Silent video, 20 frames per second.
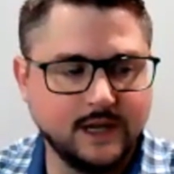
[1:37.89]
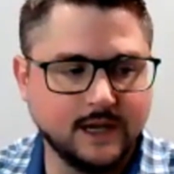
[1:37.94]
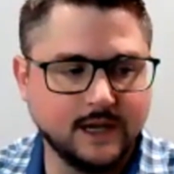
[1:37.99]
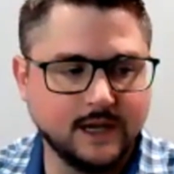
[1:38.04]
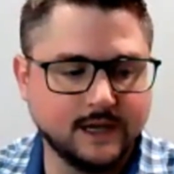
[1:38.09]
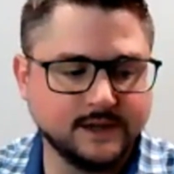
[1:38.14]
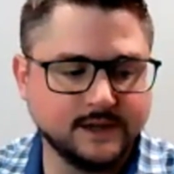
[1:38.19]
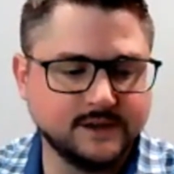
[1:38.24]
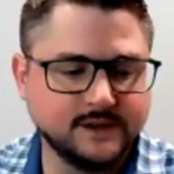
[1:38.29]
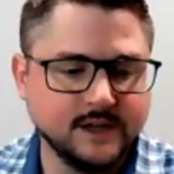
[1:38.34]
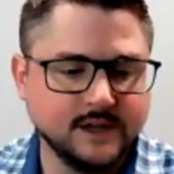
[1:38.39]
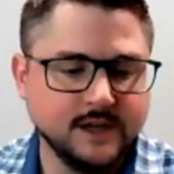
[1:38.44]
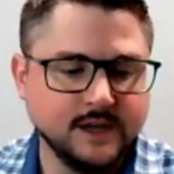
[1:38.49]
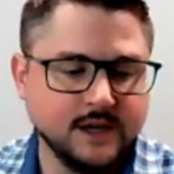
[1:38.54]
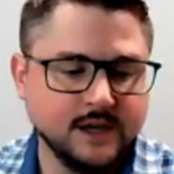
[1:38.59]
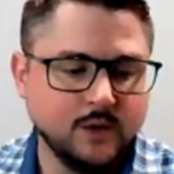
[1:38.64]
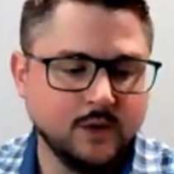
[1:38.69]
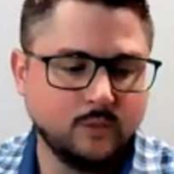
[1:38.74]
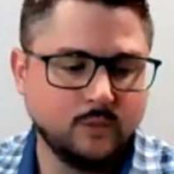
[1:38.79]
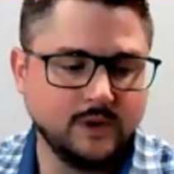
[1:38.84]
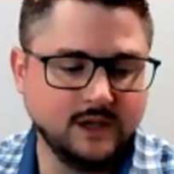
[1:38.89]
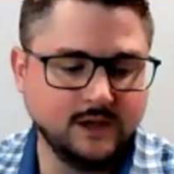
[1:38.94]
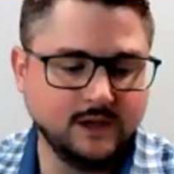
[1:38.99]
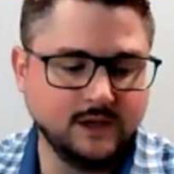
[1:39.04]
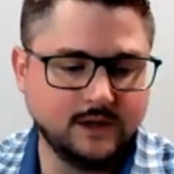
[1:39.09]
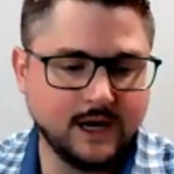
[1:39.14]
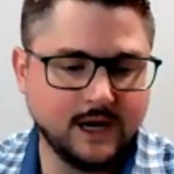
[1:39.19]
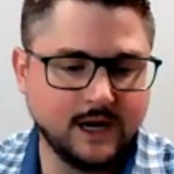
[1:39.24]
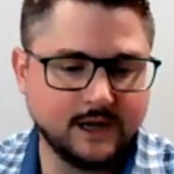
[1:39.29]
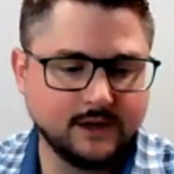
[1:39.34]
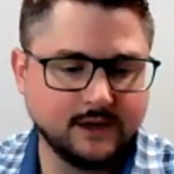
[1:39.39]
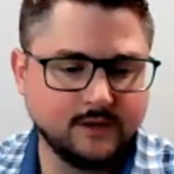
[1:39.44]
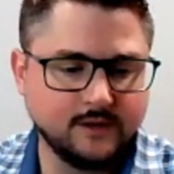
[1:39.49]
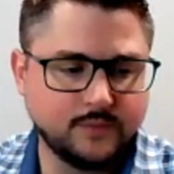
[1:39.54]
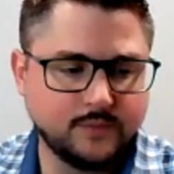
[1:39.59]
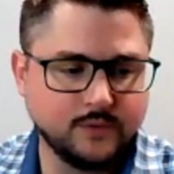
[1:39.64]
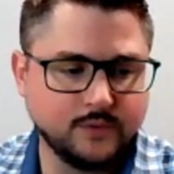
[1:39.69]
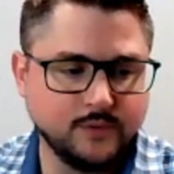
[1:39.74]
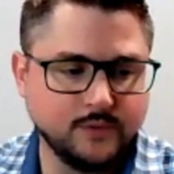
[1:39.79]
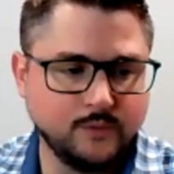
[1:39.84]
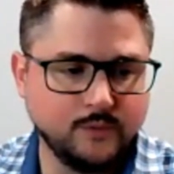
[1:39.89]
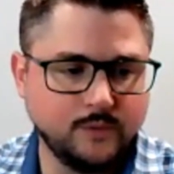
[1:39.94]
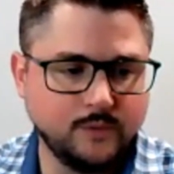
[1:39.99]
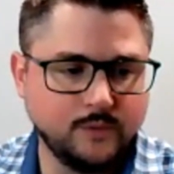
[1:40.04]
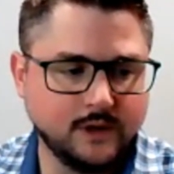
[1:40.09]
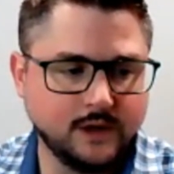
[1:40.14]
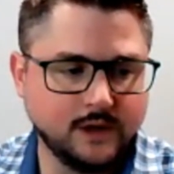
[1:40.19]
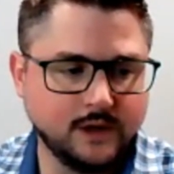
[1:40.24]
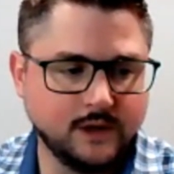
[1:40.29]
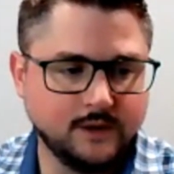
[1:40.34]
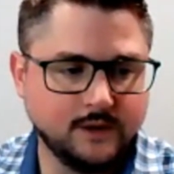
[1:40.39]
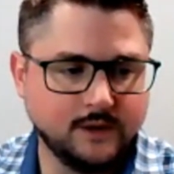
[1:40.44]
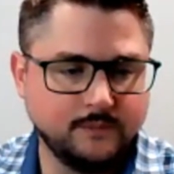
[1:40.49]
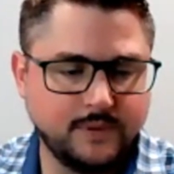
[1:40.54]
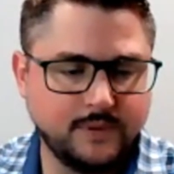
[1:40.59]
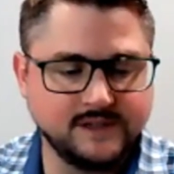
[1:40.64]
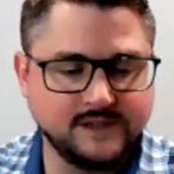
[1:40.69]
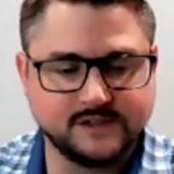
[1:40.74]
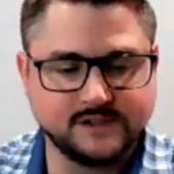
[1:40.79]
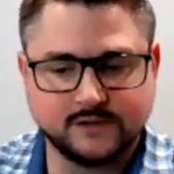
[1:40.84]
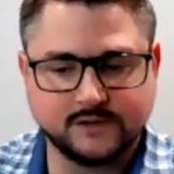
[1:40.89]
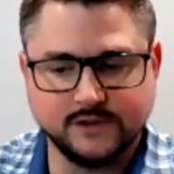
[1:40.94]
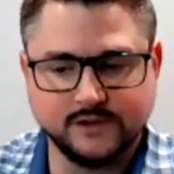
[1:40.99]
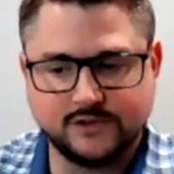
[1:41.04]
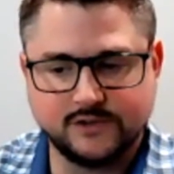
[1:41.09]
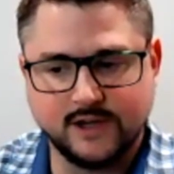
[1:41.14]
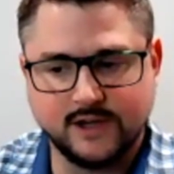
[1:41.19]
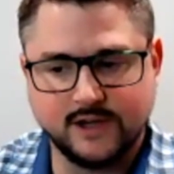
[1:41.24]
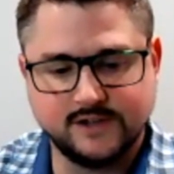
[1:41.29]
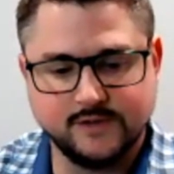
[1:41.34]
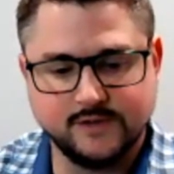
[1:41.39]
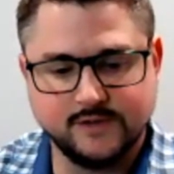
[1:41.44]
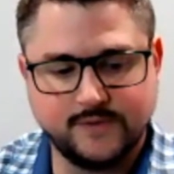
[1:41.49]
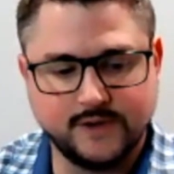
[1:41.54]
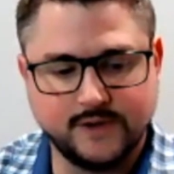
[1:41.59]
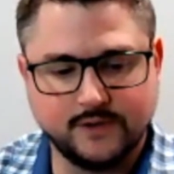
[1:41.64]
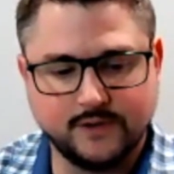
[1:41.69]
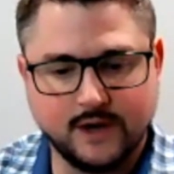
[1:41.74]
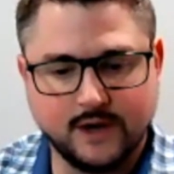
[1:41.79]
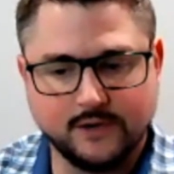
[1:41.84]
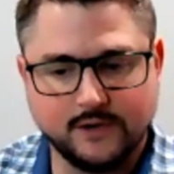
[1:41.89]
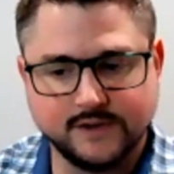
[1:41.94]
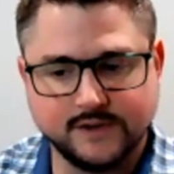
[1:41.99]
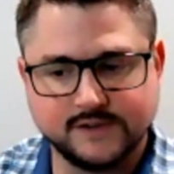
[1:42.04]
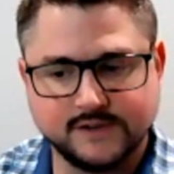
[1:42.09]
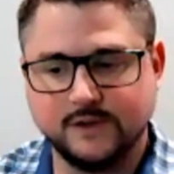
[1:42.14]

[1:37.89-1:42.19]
And we got in through basically trying to figure out